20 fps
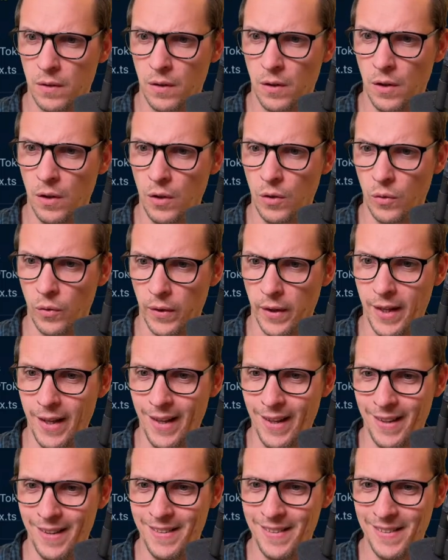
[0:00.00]
Oh,
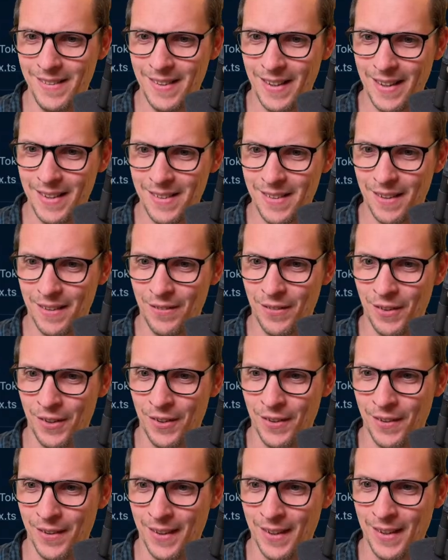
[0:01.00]
this is actually
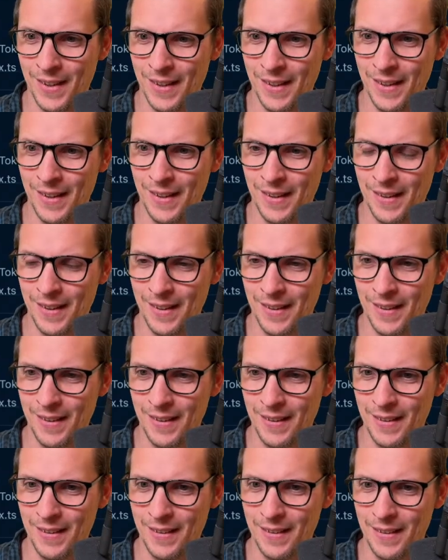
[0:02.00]
wrong.
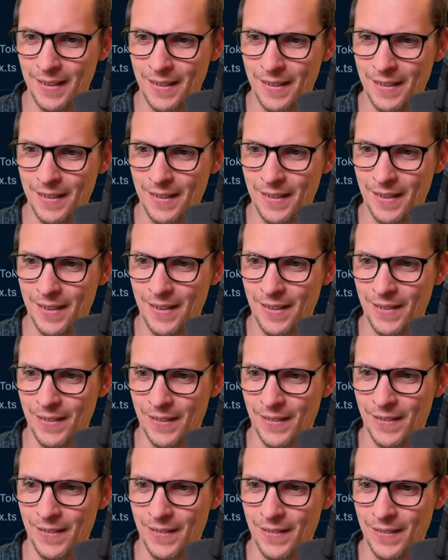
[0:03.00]

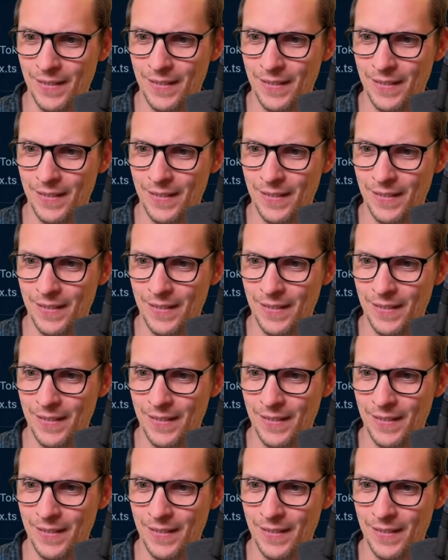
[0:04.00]
Oh.